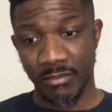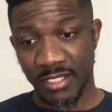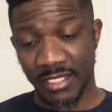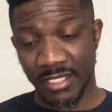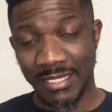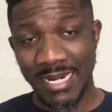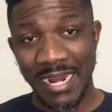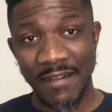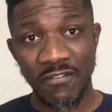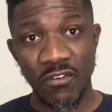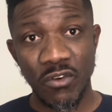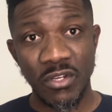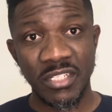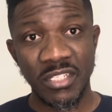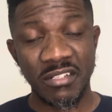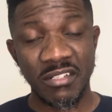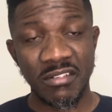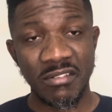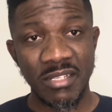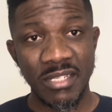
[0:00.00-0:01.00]
Travel
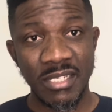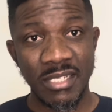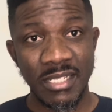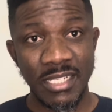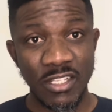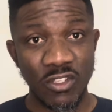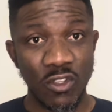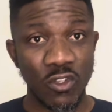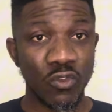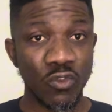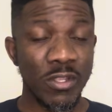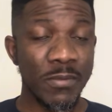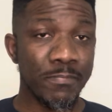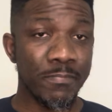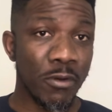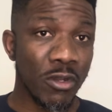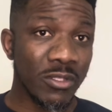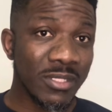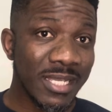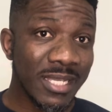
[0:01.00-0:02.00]
history is also
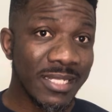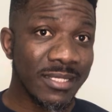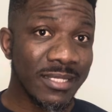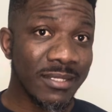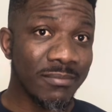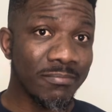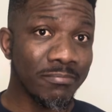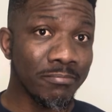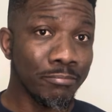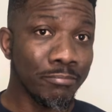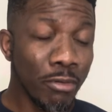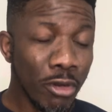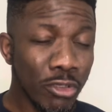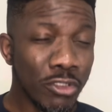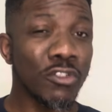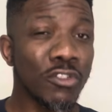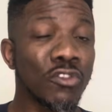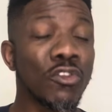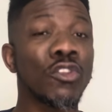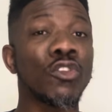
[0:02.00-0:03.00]
important,
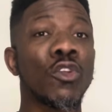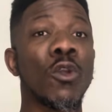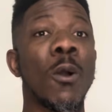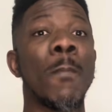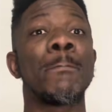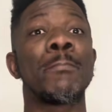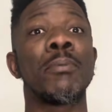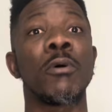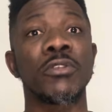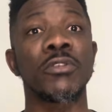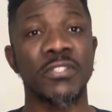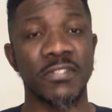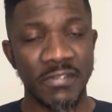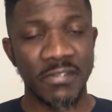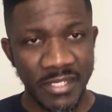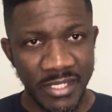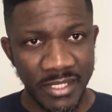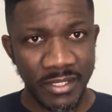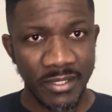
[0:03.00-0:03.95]
but not compulsory.